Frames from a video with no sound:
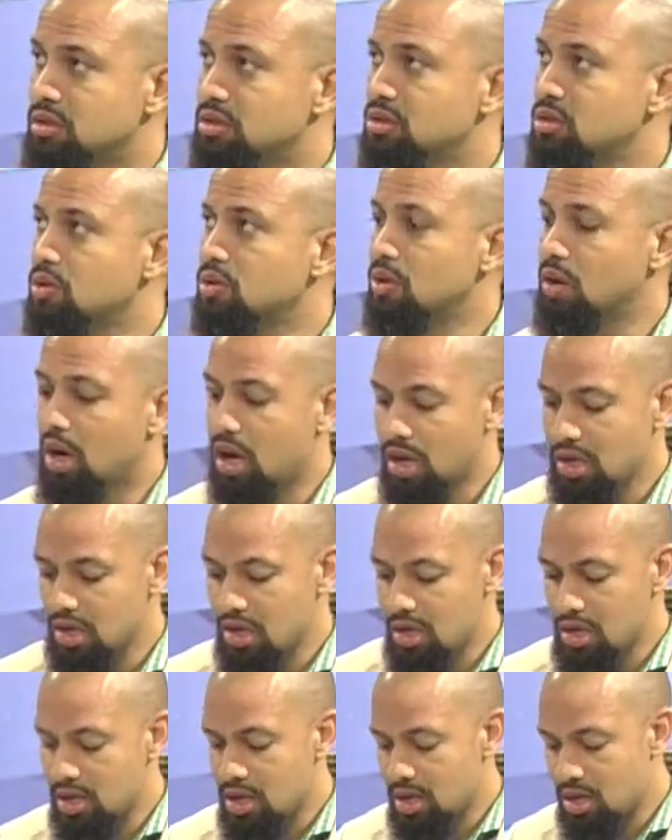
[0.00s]
So
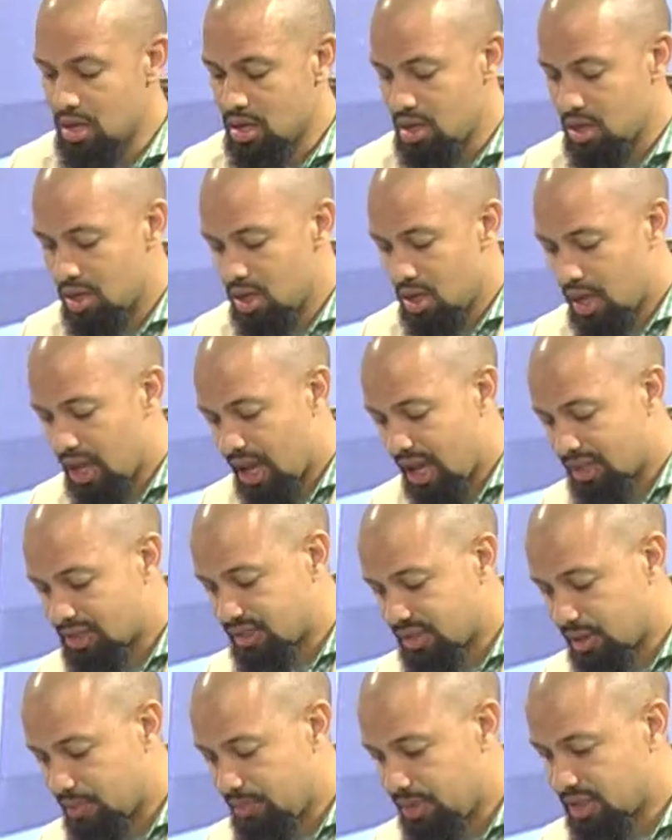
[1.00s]
on the
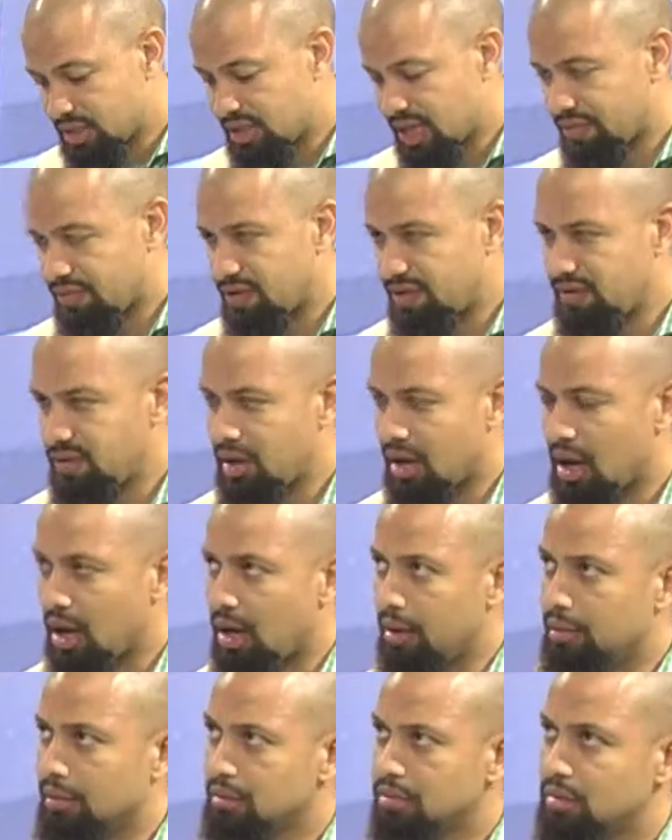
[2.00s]
S10 Plus, you
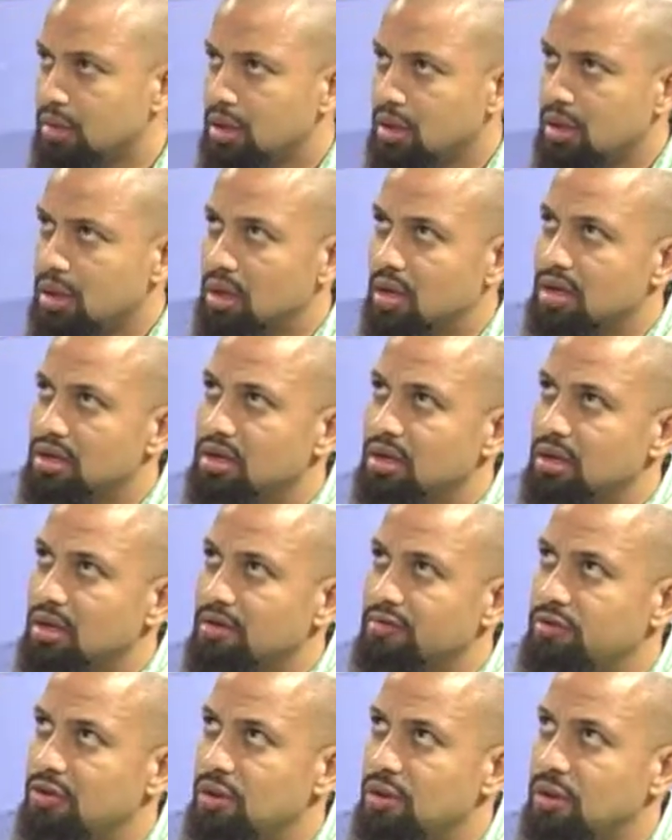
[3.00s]
have it's the
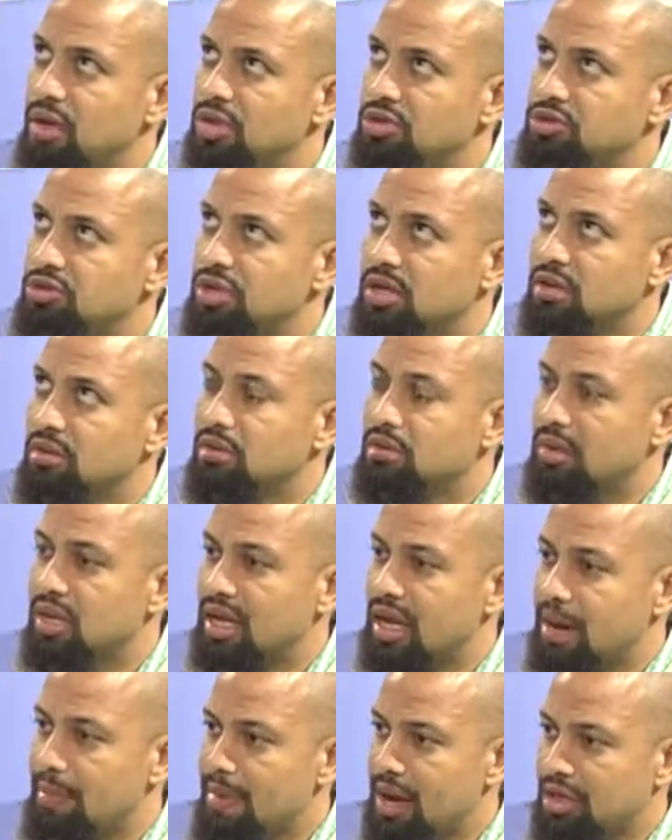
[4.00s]
4100
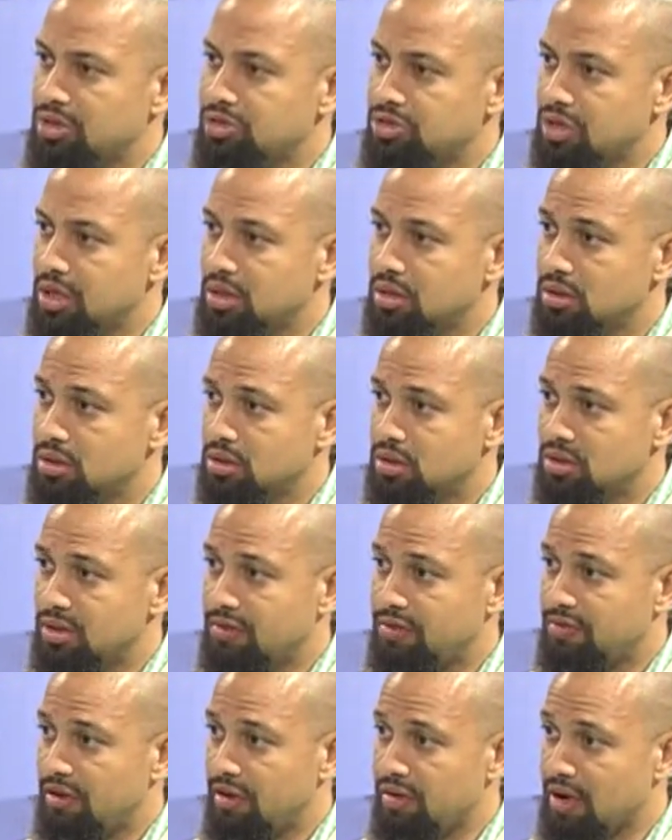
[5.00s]
milliamp battery. So it's a
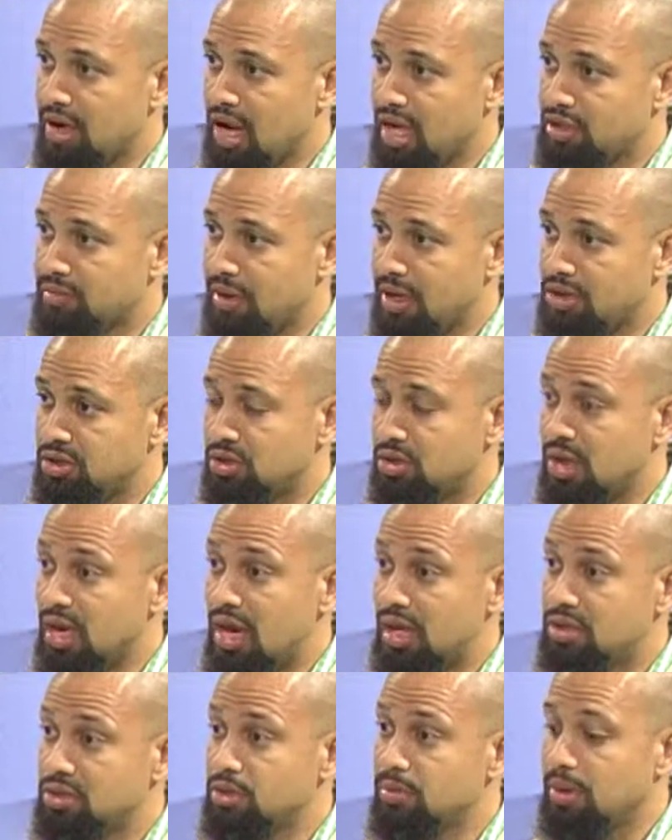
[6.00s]
very large battery, will
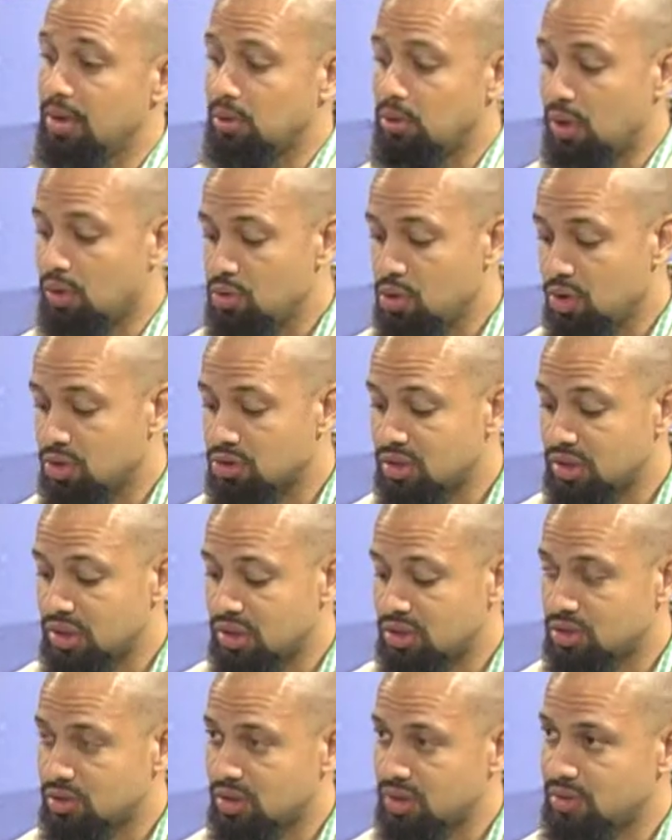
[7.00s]
last you. But what we also
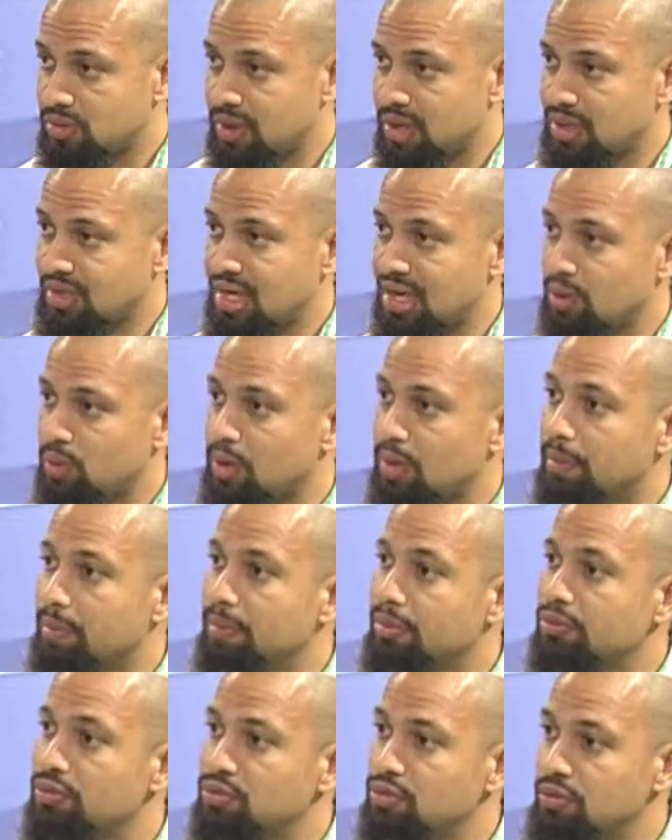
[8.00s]
did too as well is that we
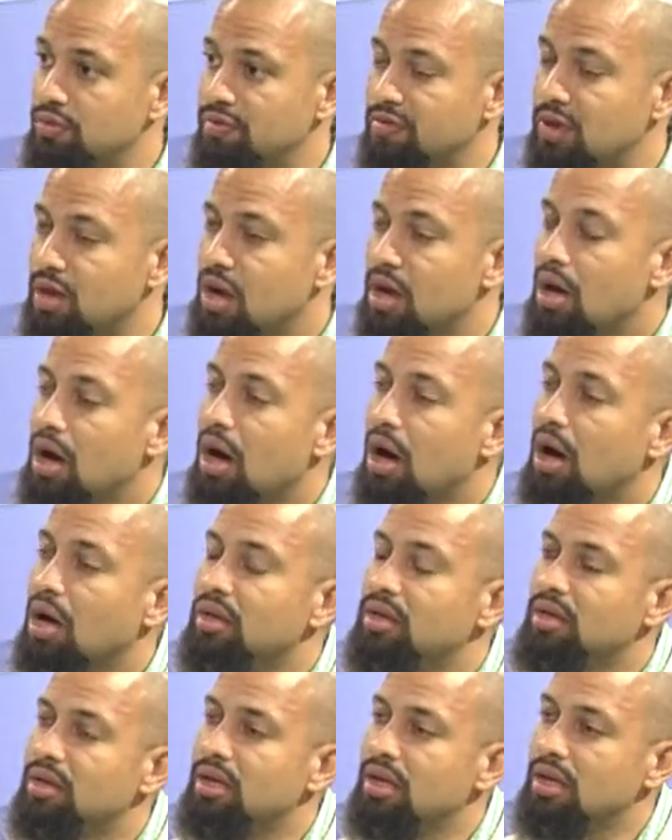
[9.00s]
improved
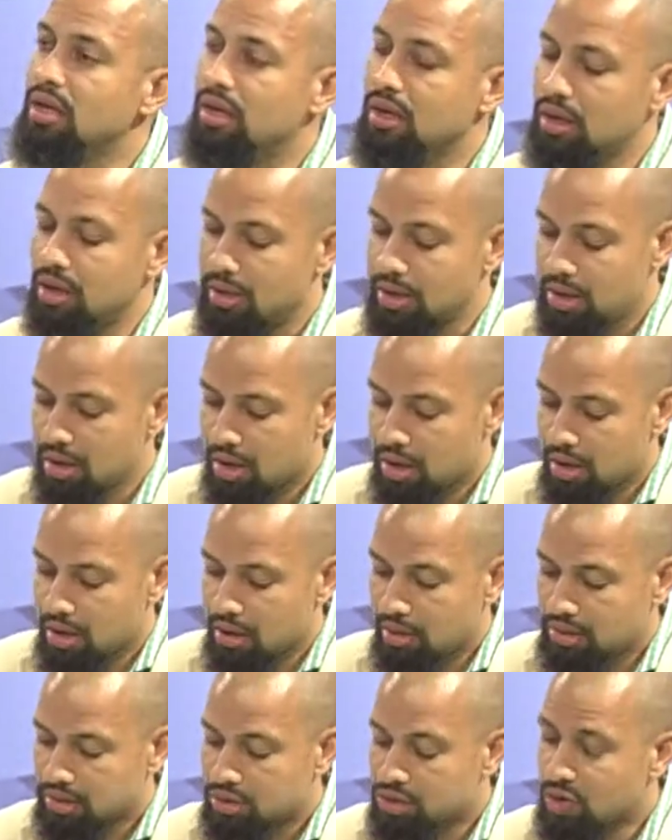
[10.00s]
on the
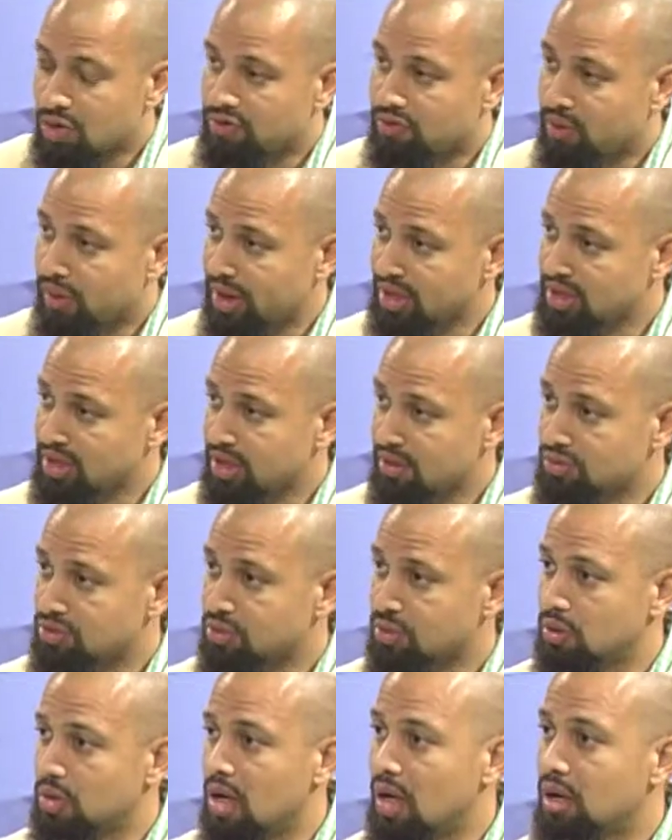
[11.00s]
software itself.
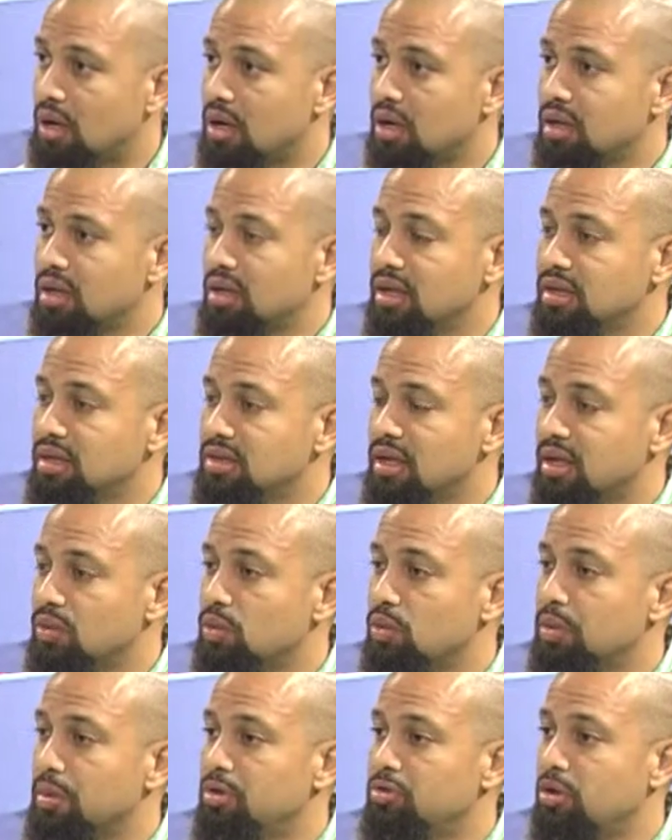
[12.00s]
So a lot of things that
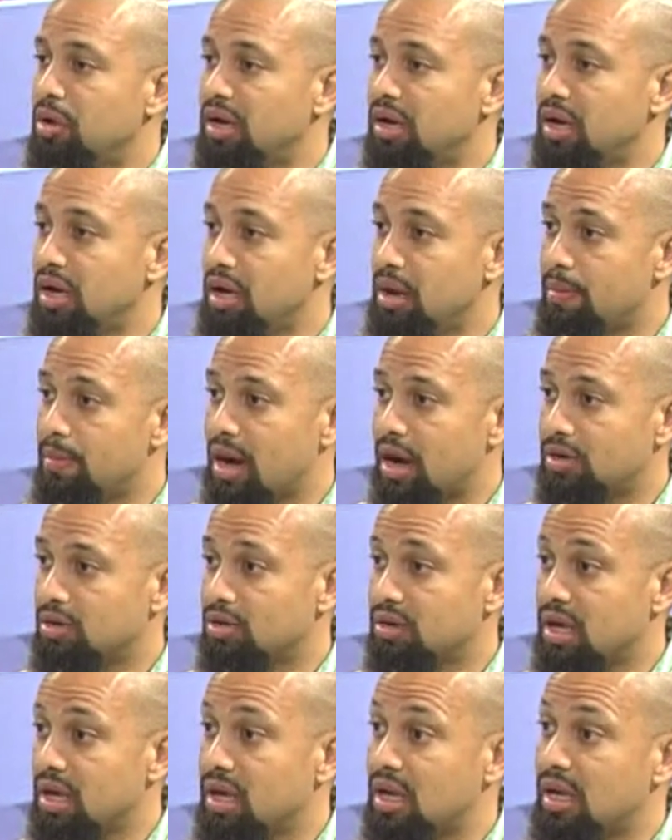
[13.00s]
will be running in the
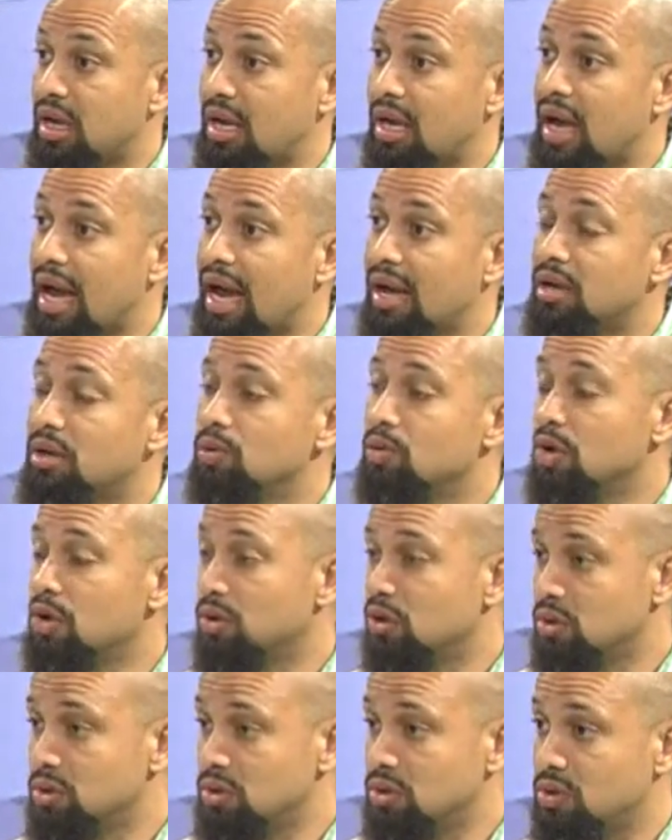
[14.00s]
background that lay idle, we
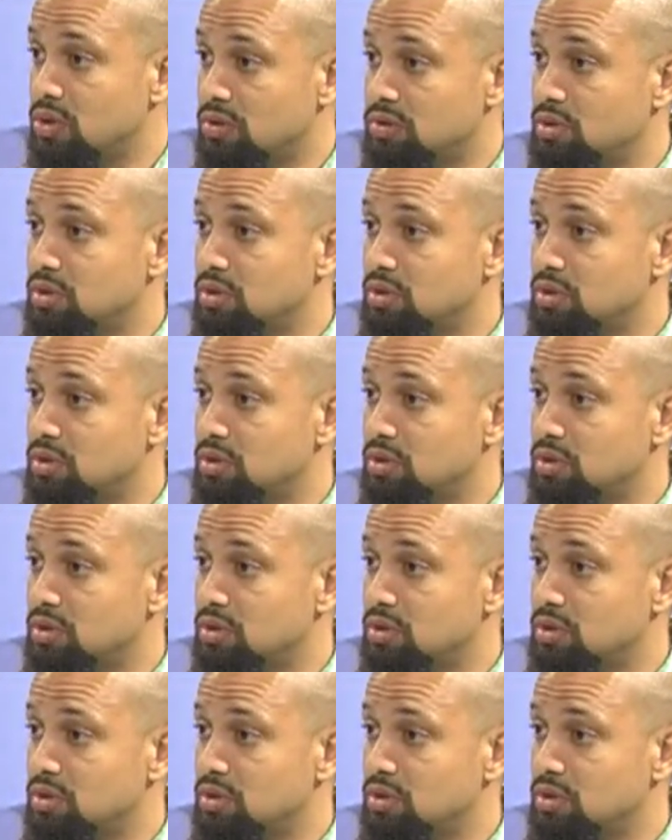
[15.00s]
close it off.